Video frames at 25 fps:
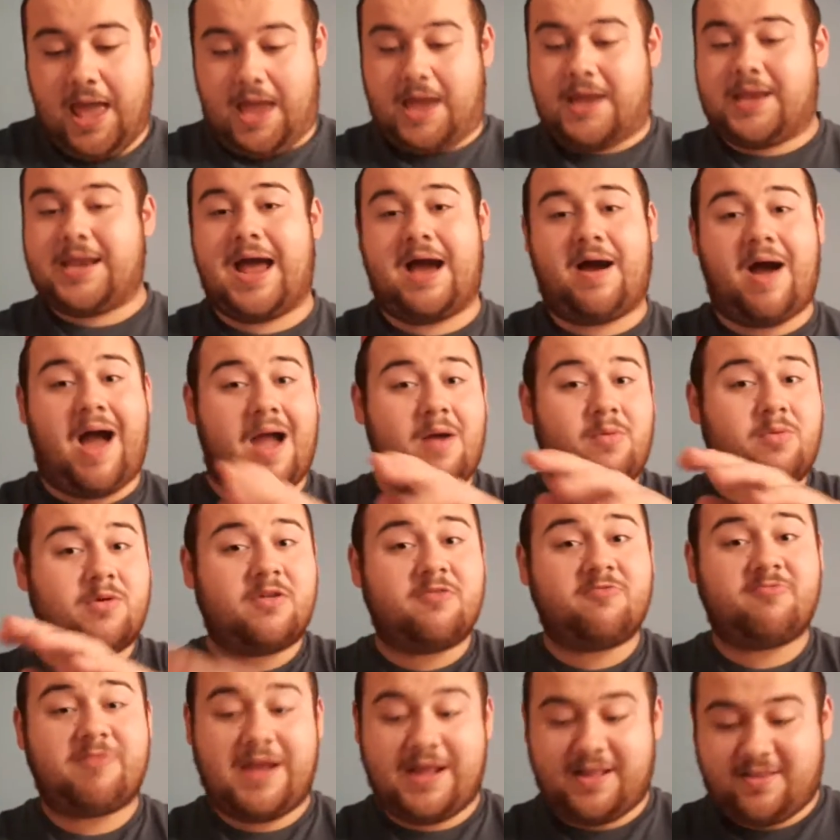Now I want
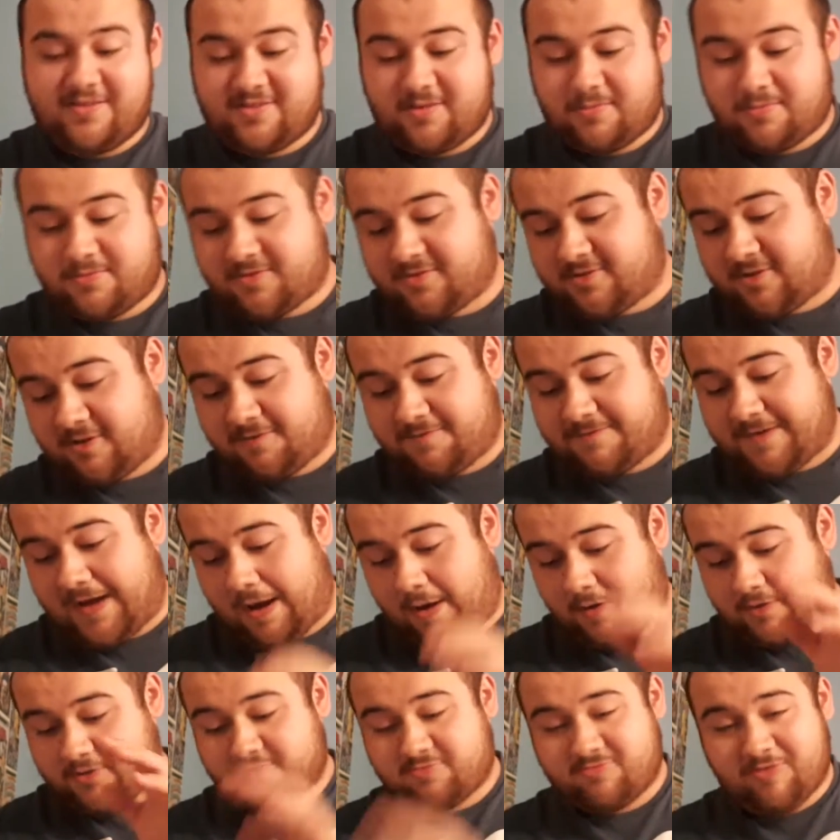to read some stuff that
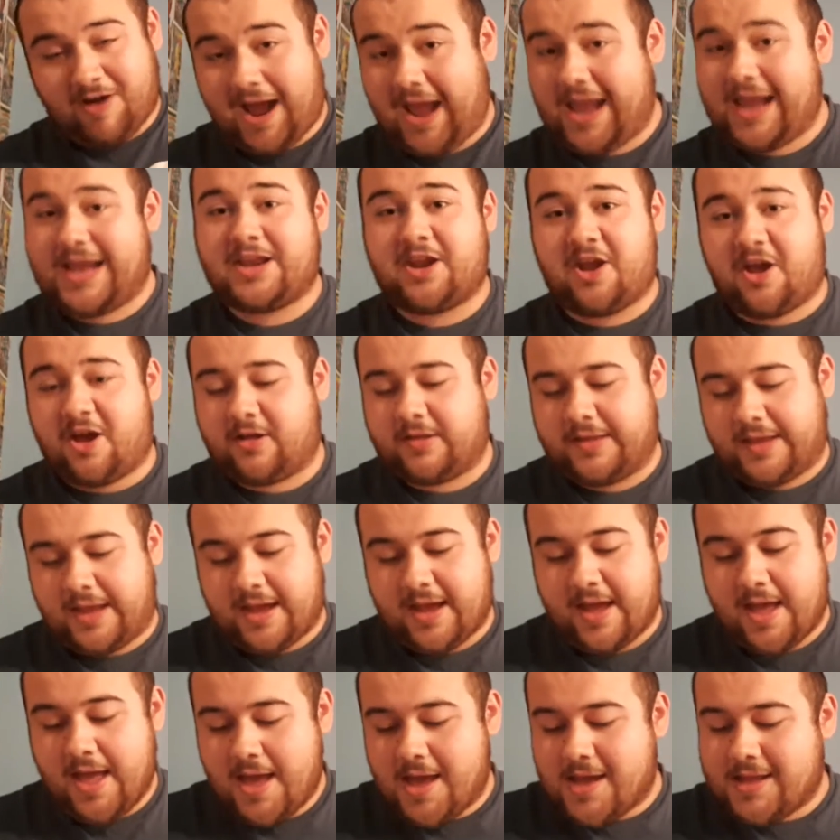I was writing earlier.